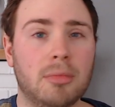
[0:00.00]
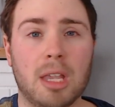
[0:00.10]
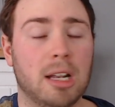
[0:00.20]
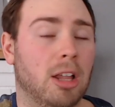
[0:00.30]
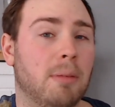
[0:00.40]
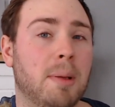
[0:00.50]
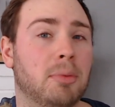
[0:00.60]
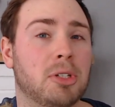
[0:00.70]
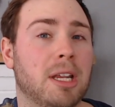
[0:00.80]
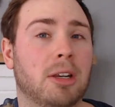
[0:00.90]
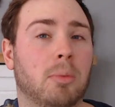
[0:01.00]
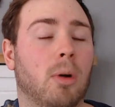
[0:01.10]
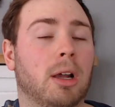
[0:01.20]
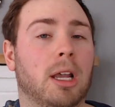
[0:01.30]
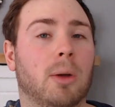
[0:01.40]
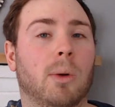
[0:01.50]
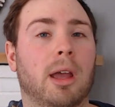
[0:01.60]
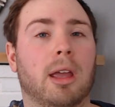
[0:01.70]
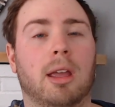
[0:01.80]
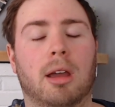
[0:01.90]
And a lot of people just end up walking
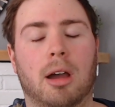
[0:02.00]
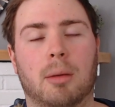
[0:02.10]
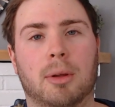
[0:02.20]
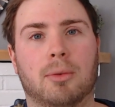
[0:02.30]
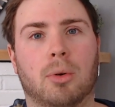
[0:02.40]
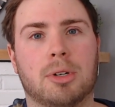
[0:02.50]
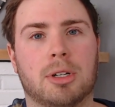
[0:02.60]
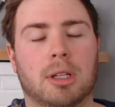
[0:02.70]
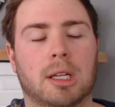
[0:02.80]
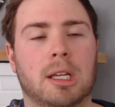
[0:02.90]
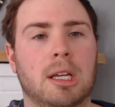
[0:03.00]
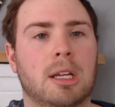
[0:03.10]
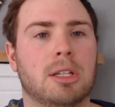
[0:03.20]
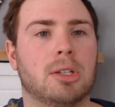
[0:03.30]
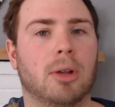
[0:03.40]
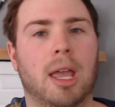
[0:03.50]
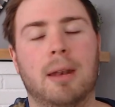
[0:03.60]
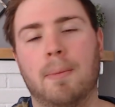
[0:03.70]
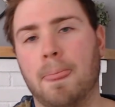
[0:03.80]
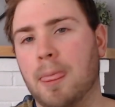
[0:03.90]
away, unfortunately. So
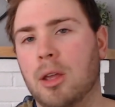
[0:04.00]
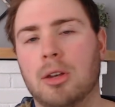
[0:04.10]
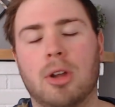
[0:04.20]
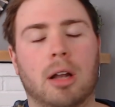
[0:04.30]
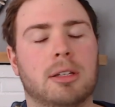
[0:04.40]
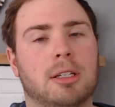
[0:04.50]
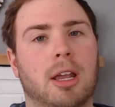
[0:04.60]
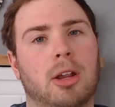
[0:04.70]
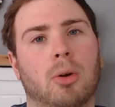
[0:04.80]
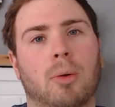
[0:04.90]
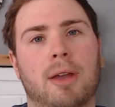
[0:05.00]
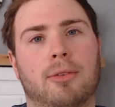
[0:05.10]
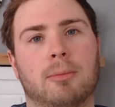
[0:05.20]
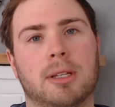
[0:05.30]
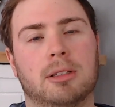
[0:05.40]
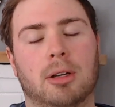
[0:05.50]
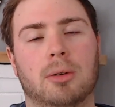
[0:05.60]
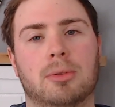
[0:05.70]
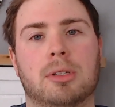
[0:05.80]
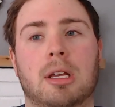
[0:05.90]
again, not to scare you away from these
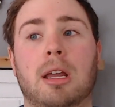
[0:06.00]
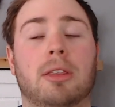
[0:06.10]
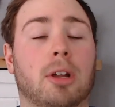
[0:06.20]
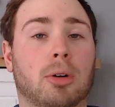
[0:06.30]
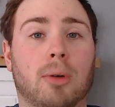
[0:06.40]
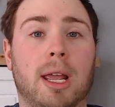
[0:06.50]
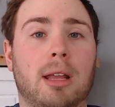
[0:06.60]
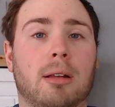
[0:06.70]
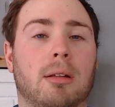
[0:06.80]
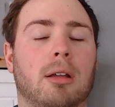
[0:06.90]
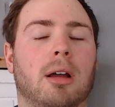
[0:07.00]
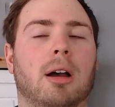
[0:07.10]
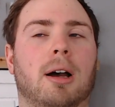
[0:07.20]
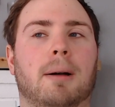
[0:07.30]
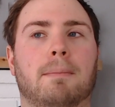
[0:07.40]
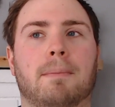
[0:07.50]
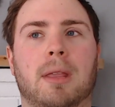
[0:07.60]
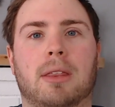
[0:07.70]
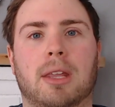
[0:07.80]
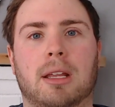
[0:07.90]
loans. They're great, and
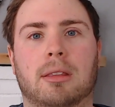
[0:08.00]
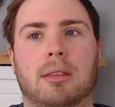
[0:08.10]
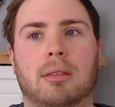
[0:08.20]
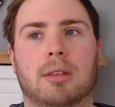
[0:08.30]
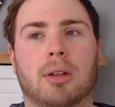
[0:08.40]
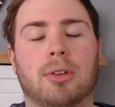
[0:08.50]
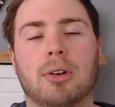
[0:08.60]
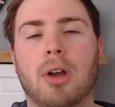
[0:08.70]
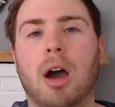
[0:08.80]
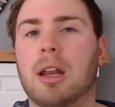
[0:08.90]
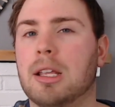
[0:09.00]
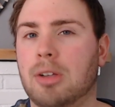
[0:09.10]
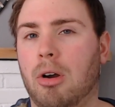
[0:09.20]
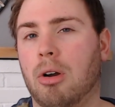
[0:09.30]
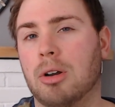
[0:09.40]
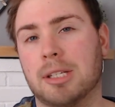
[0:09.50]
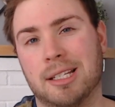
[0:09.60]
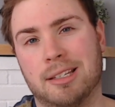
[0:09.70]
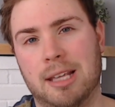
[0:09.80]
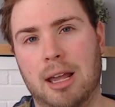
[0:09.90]
they're not as hard as
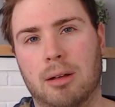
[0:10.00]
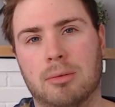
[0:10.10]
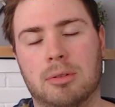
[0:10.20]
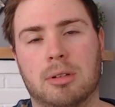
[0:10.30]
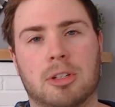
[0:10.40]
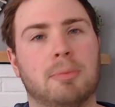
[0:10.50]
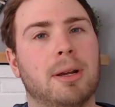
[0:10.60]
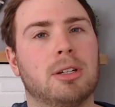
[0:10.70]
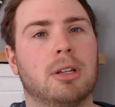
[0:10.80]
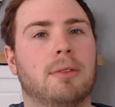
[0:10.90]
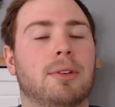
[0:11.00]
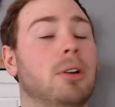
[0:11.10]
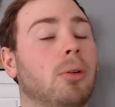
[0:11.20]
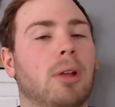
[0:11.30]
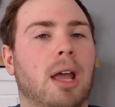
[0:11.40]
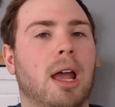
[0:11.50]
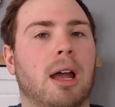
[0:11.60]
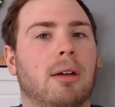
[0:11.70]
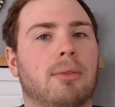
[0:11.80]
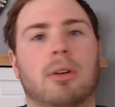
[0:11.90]
it sounds, especially if you don't
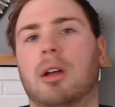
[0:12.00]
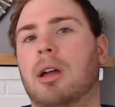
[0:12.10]
have